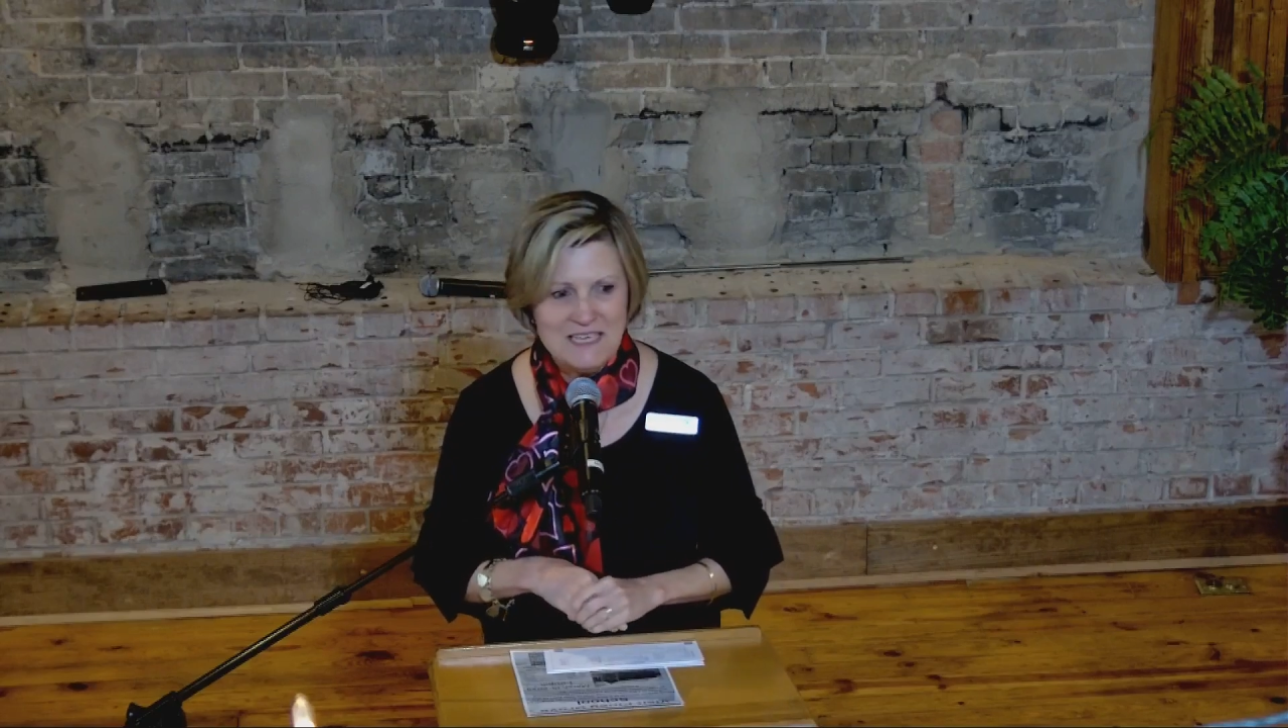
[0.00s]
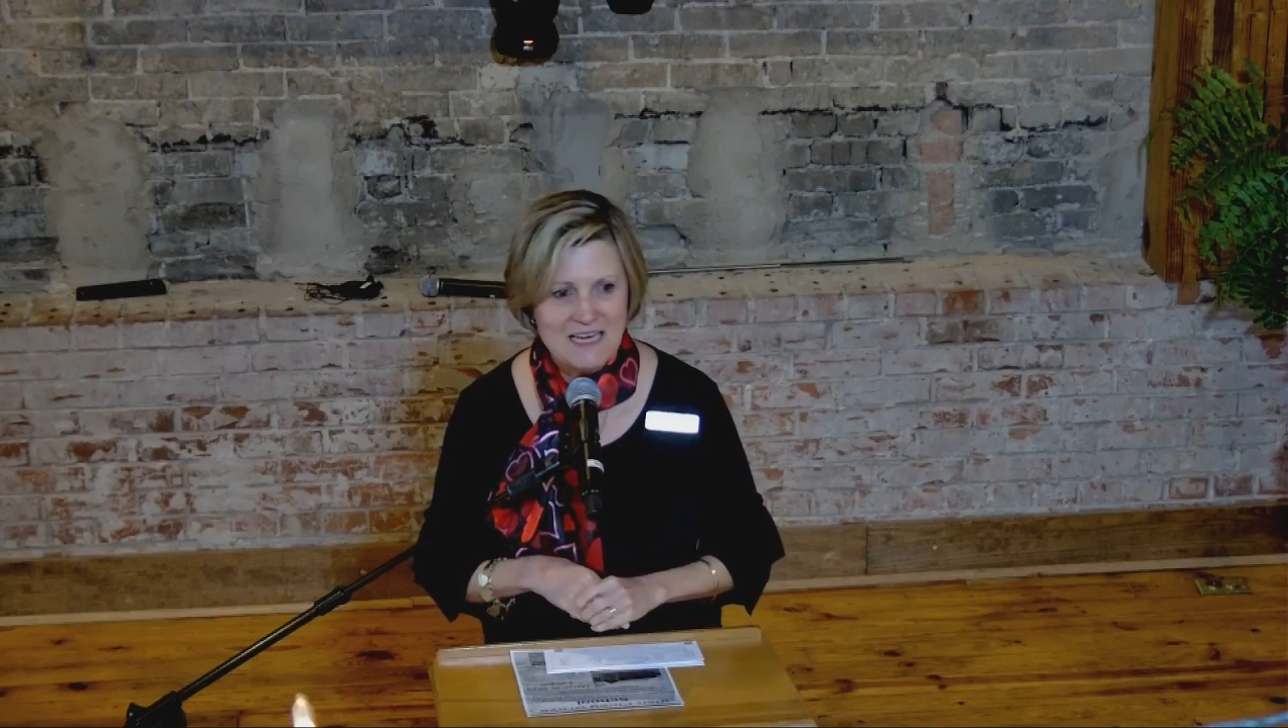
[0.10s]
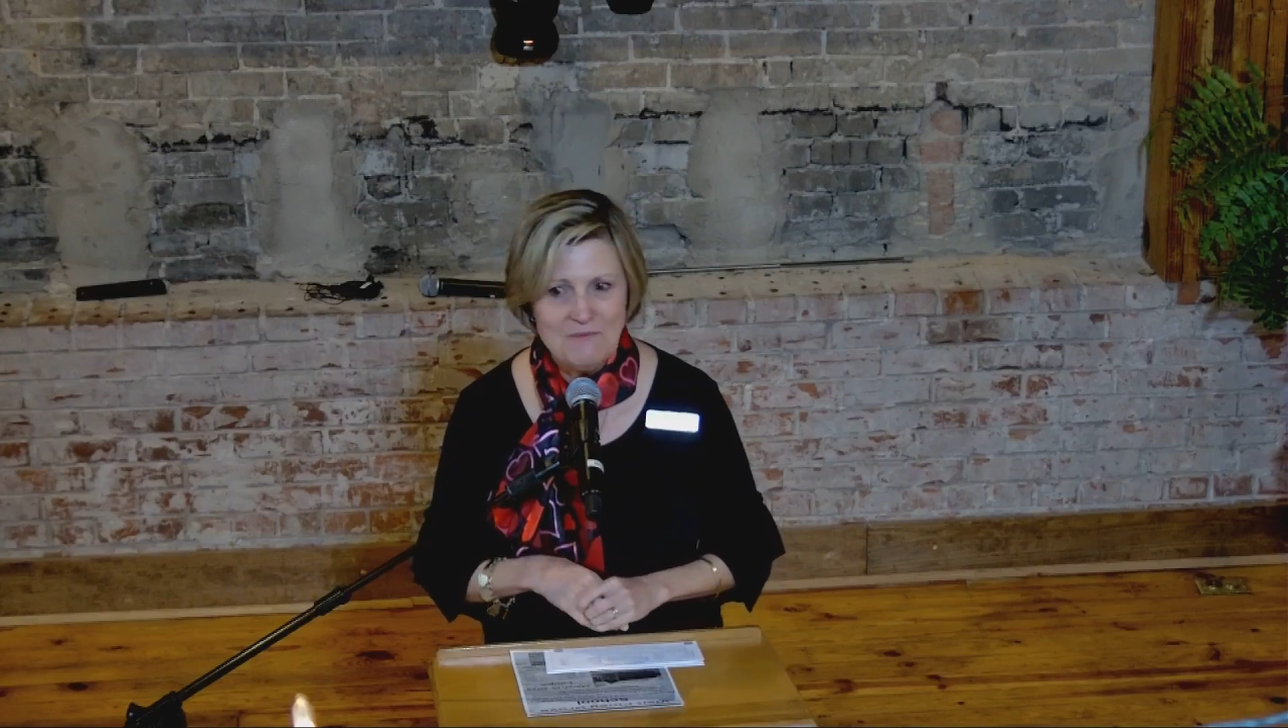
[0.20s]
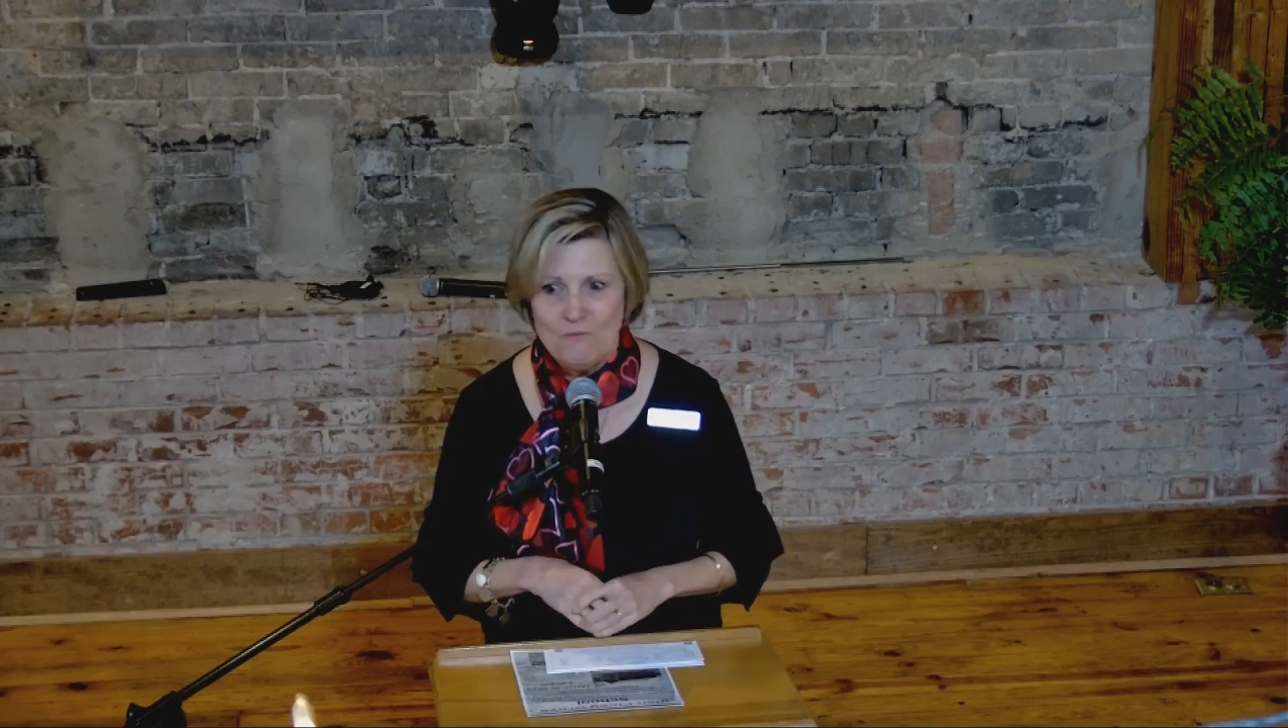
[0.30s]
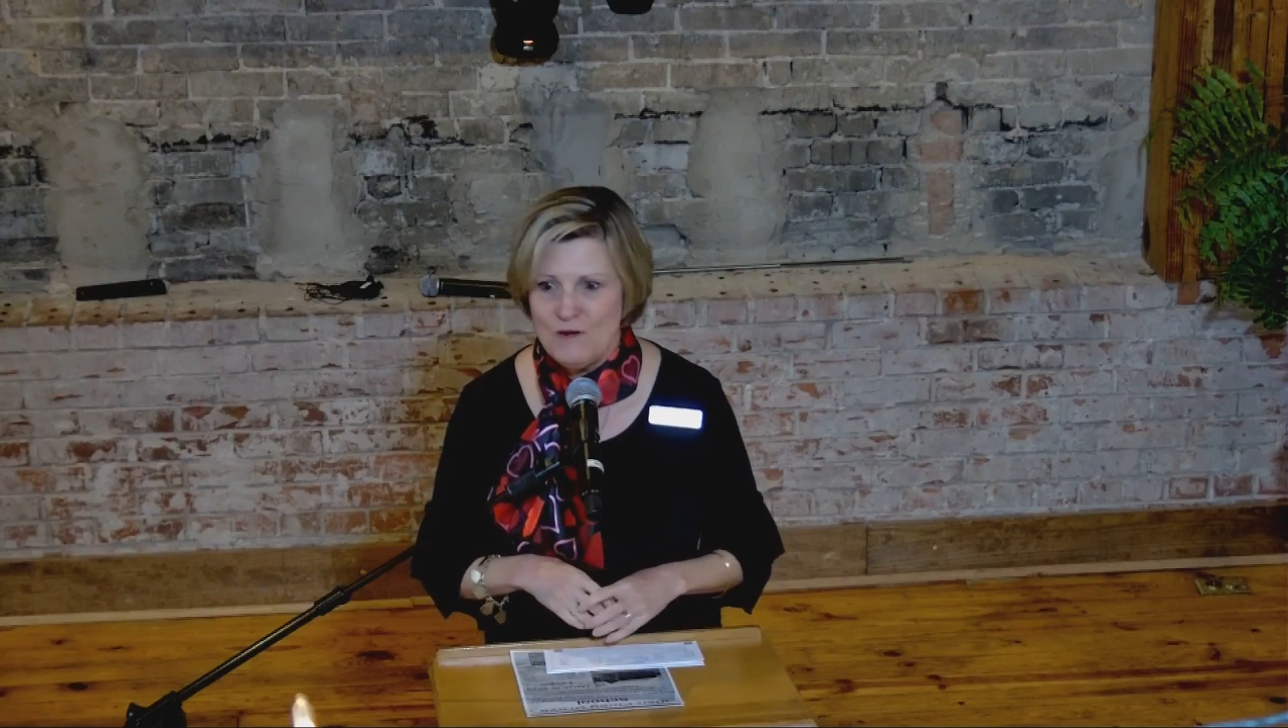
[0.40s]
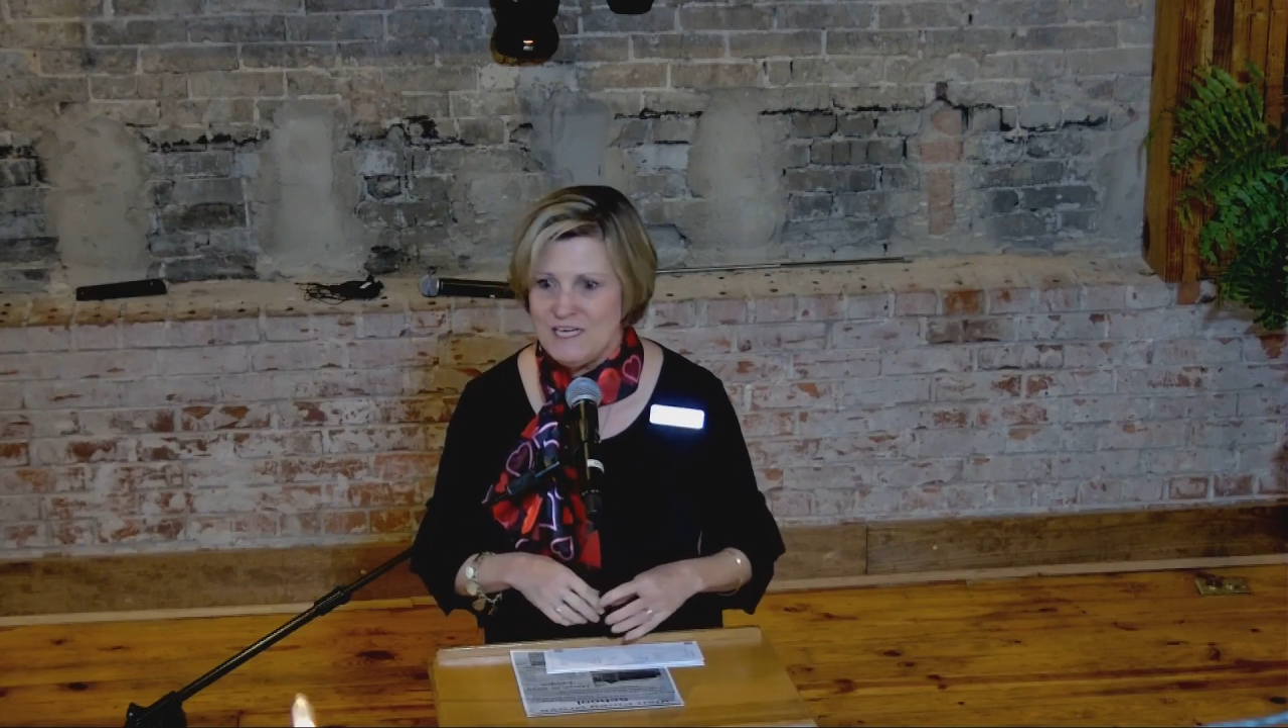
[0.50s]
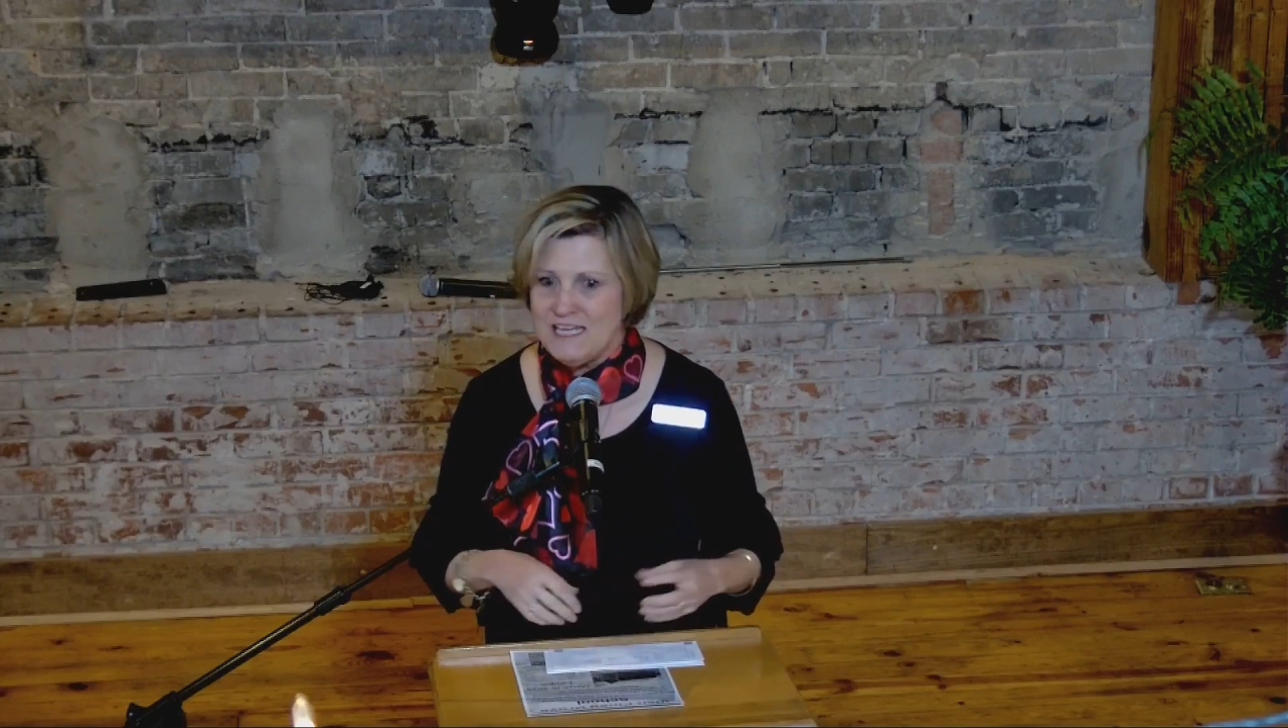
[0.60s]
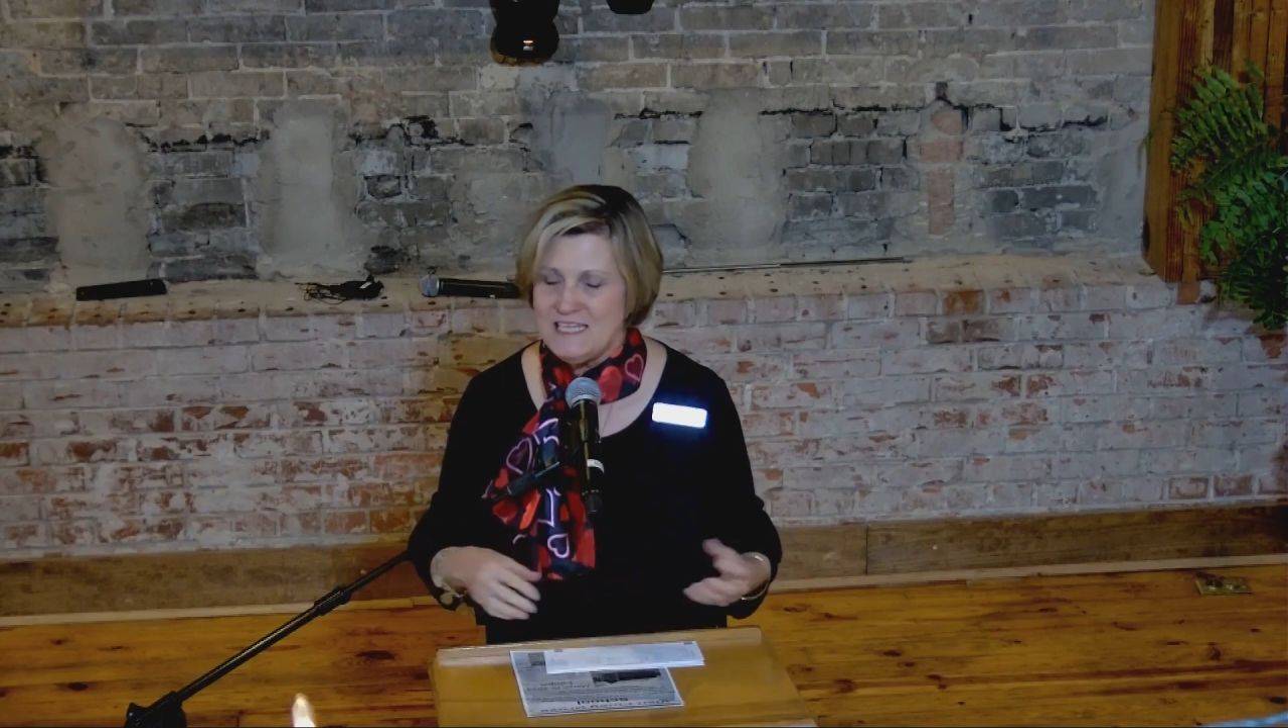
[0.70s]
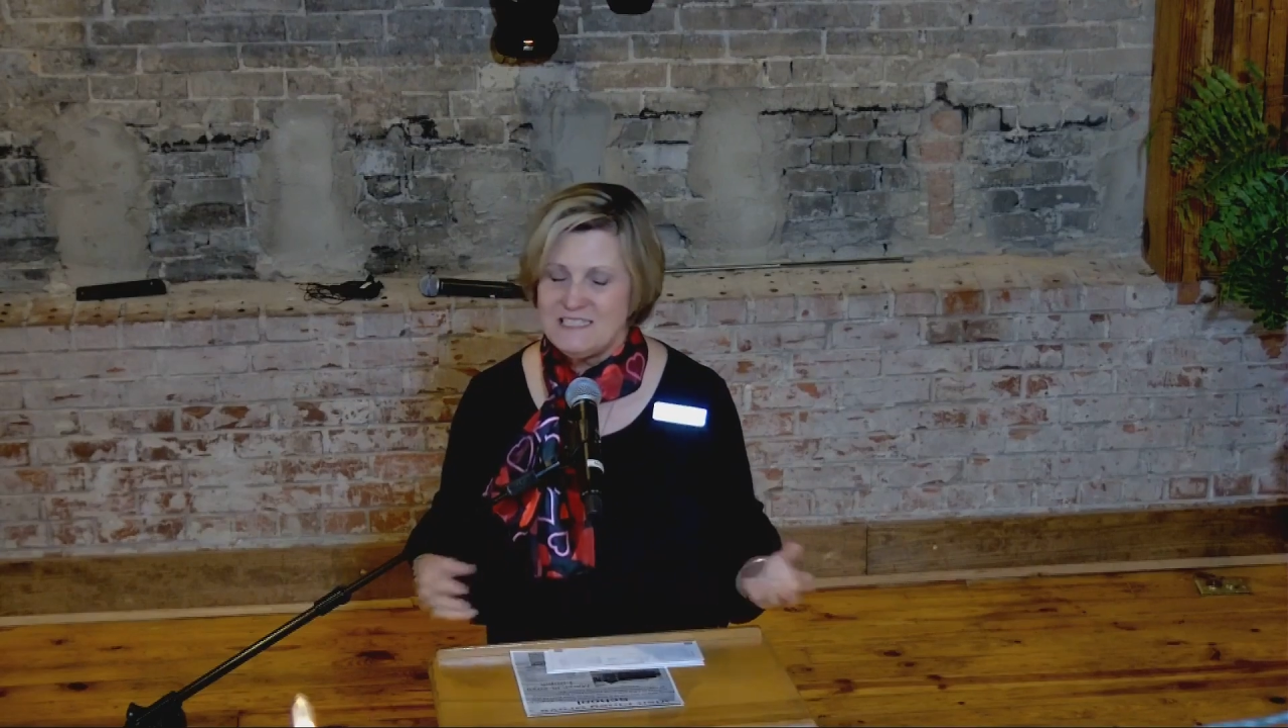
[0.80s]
we need to